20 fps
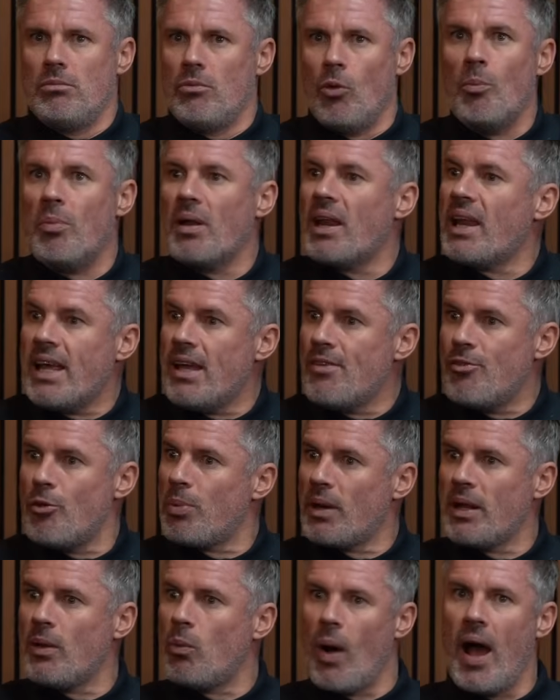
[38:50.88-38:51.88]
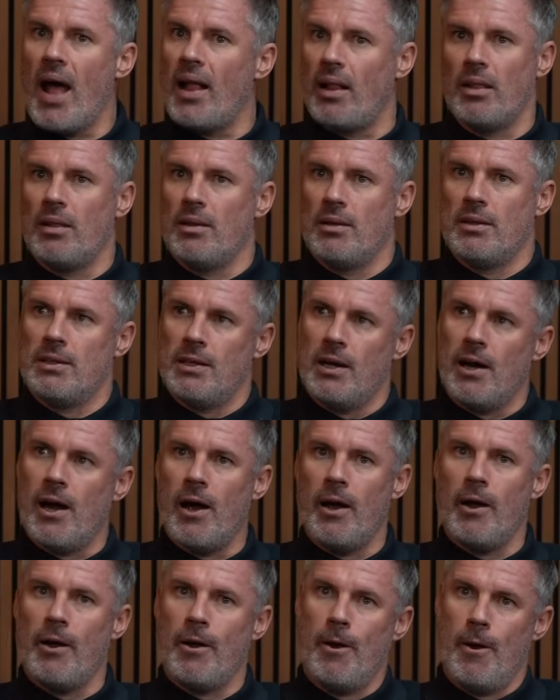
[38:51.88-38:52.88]
unbelievably well,
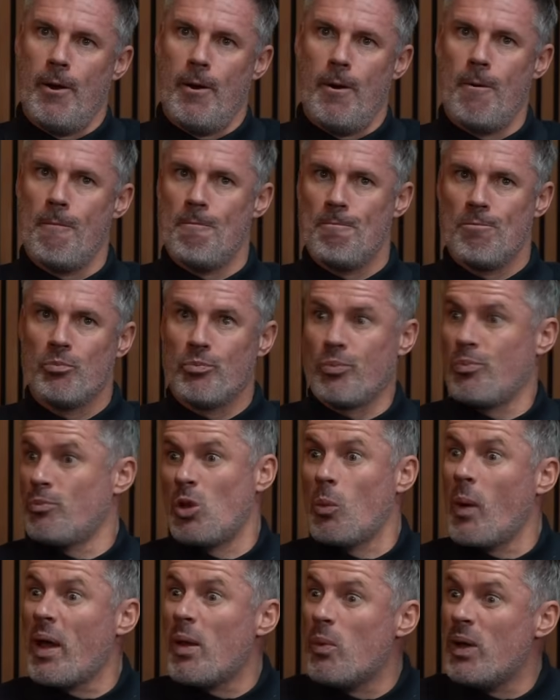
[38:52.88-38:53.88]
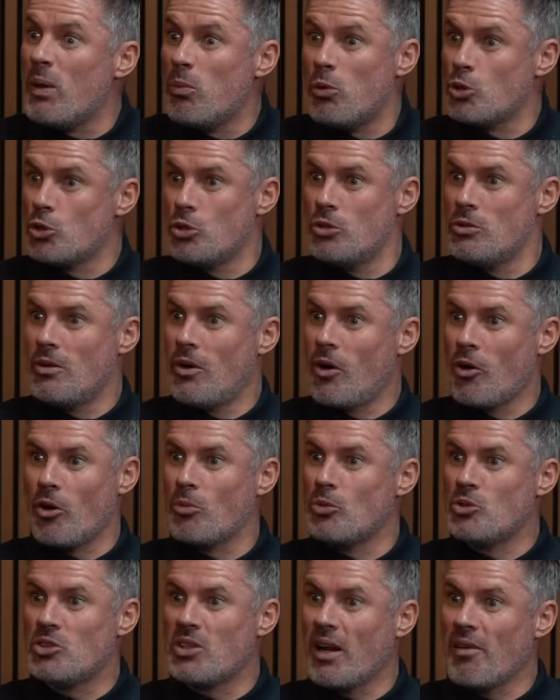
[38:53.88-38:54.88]
the way we would on a
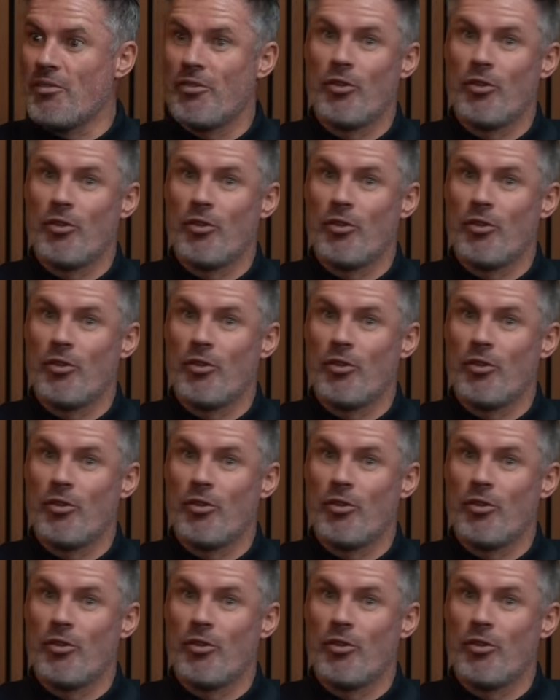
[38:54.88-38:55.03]
Monday Night